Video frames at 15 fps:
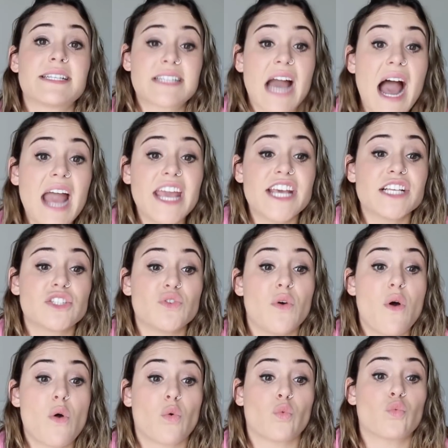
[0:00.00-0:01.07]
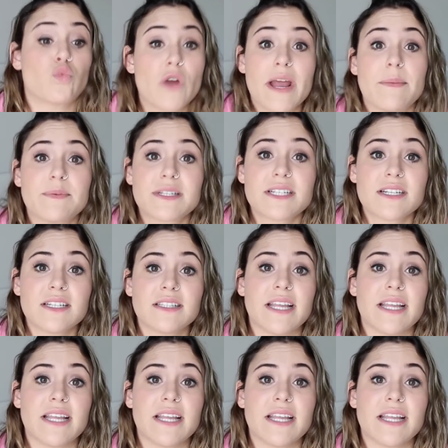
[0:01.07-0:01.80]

this guy is ripped.